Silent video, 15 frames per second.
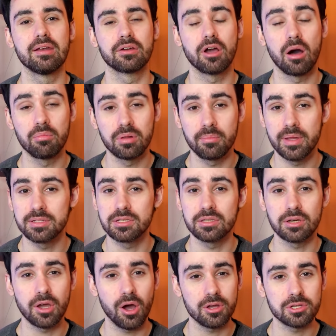complimented the
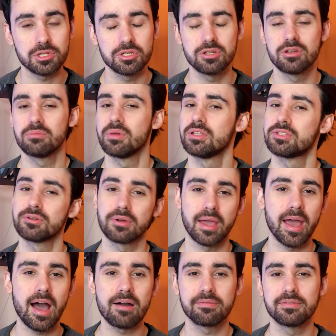costume and took
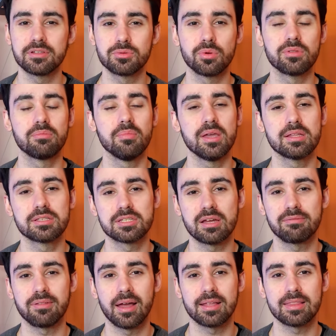outfits with me and
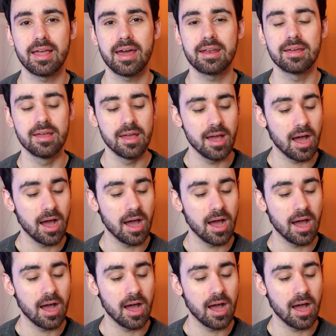stuff like that.